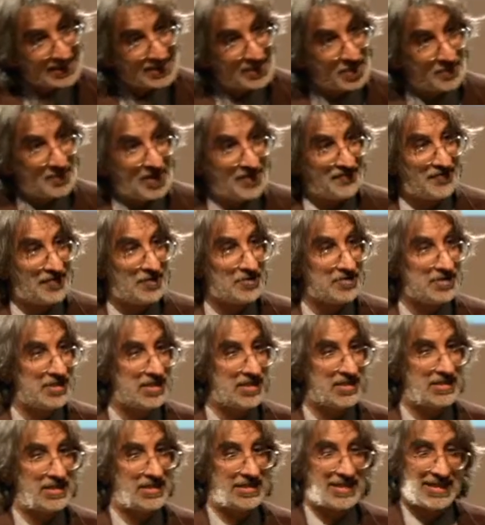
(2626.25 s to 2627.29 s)
easy on my fellow
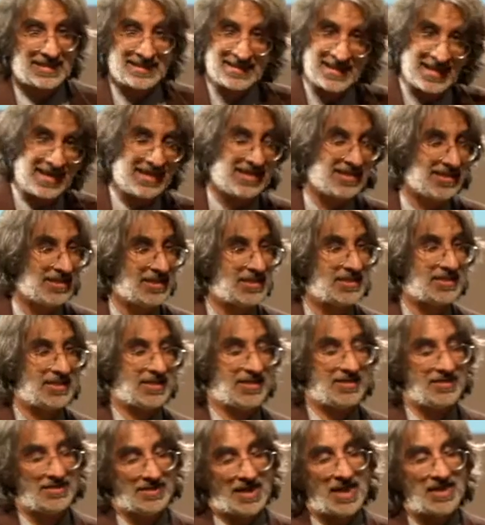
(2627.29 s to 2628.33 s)
citizens, I say,
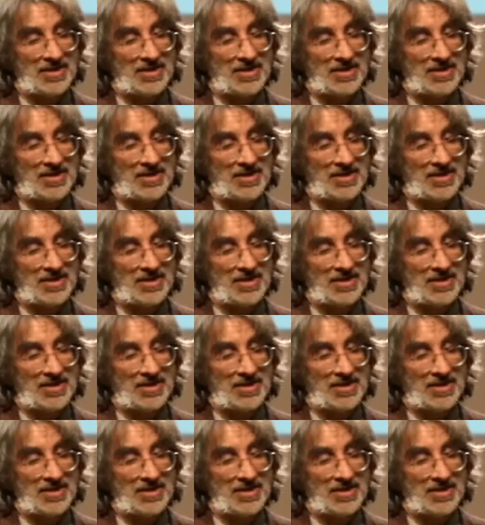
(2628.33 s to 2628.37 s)
listen,